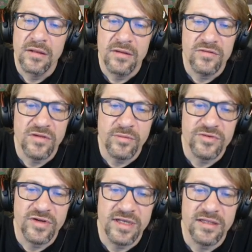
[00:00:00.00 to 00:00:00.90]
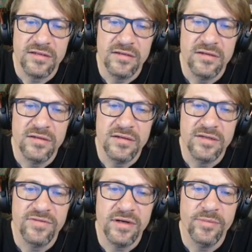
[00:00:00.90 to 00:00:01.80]
let's double check it.
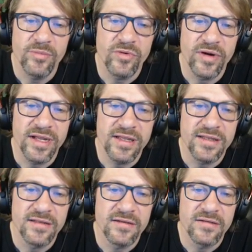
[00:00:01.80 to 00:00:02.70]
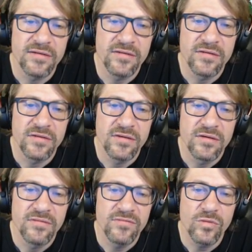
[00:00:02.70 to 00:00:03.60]
If I remember right,
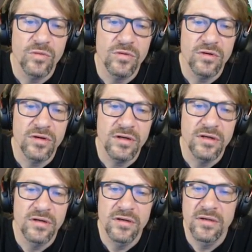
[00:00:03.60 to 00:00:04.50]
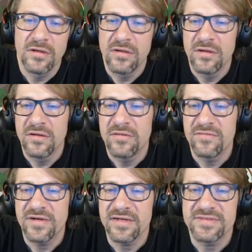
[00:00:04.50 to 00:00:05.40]
four,
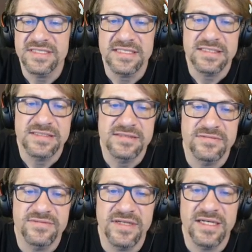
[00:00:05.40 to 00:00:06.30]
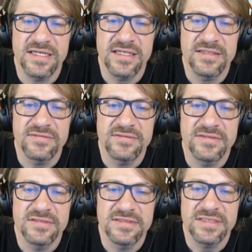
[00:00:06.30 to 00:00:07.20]
five, six, five,
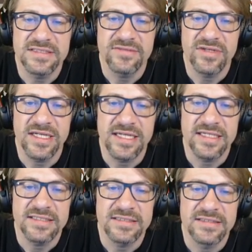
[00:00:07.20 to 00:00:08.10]
six, seven, eight.